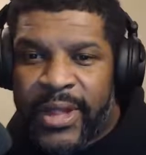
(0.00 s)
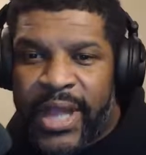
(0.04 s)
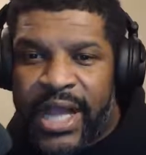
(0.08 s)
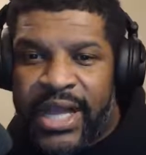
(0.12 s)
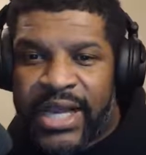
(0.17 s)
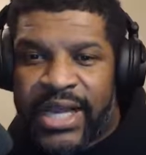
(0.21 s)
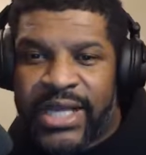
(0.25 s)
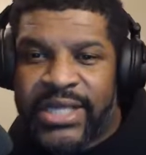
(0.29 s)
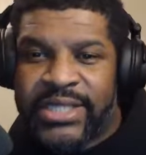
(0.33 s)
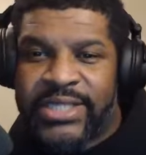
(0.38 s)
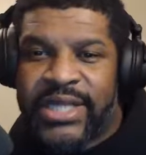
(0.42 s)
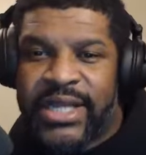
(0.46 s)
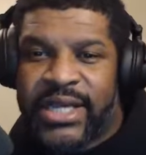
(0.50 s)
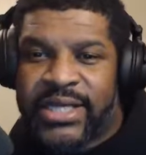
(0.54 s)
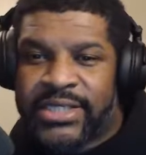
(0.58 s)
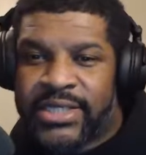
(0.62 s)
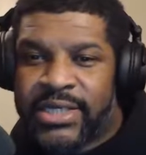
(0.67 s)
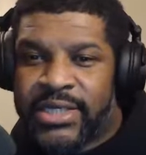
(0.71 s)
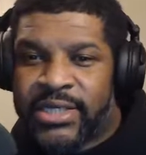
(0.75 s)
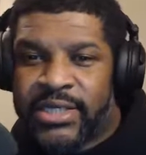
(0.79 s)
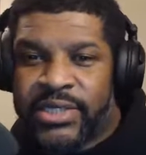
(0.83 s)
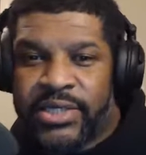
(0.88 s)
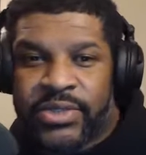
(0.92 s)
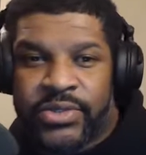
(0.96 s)
I guess
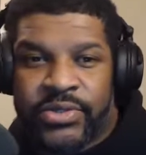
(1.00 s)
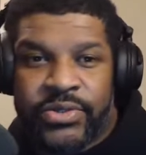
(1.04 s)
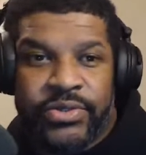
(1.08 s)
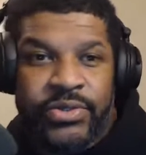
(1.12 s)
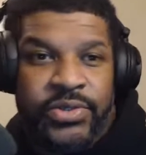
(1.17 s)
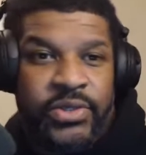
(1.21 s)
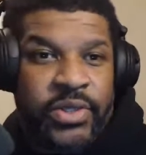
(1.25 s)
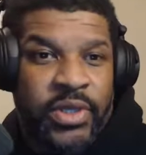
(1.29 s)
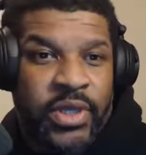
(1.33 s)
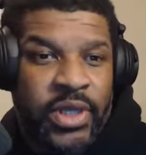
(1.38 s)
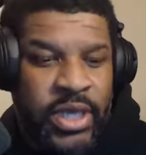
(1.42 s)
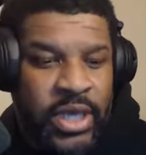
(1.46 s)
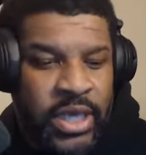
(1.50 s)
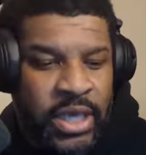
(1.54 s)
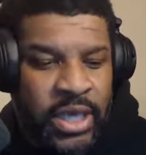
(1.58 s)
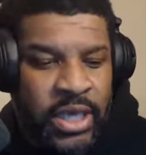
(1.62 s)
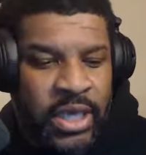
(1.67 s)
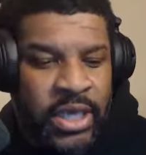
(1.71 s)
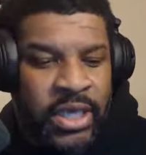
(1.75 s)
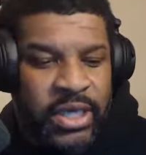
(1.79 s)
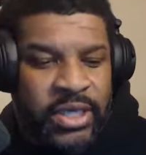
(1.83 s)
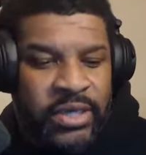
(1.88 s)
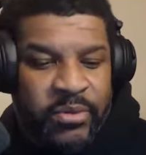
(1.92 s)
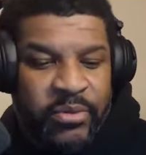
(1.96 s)
that's good news,
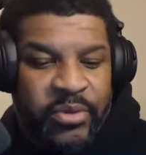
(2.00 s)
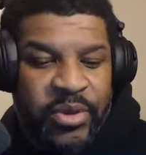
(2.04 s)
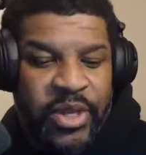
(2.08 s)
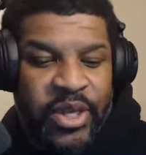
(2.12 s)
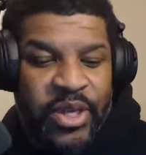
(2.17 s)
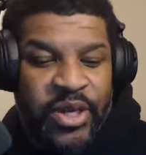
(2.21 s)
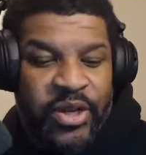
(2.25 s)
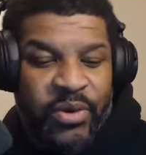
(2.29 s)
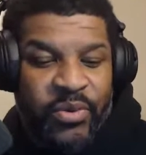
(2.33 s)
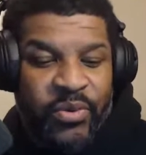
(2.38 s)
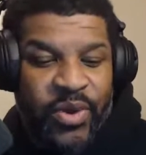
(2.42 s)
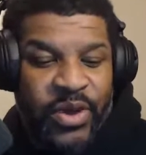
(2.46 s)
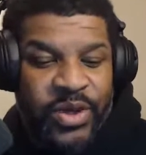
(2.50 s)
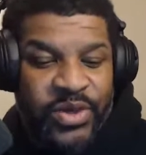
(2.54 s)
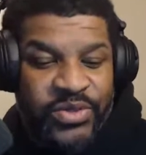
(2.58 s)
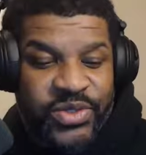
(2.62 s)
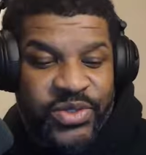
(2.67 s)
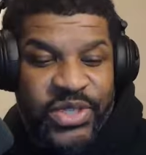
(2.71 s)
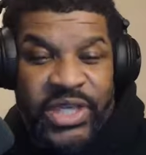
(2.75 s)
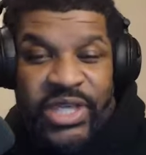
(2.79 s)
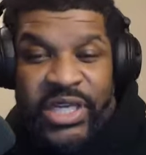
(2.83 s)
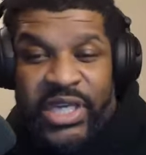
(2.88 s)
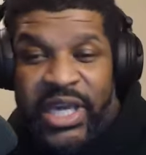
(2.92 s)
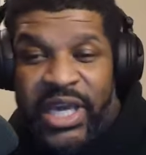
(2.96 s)
depending on where you're
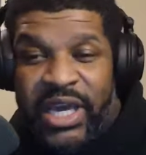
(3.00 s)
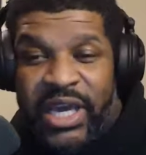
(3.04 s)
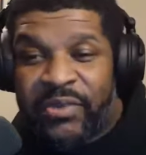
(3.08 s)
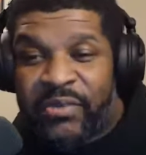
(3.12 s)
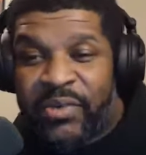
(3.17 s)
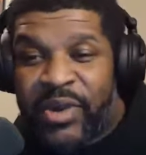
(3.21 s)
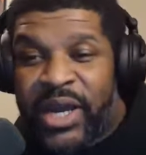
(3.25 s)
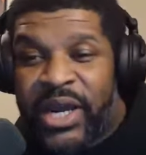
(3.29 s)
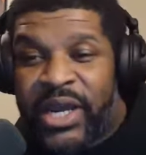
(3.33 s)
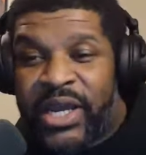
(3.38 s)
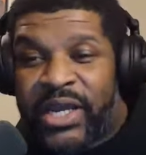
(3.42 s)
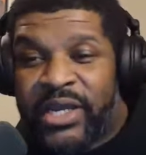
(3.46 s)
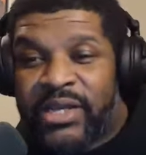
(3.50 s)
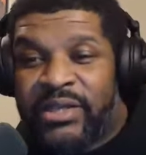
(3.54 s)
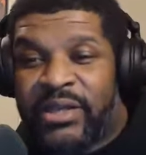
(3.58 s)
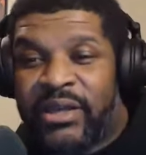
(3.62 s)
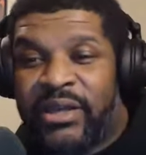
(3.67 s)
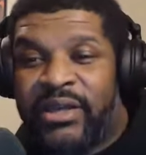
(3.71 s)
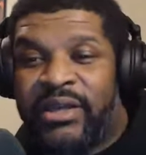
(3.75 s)
sitting at, right?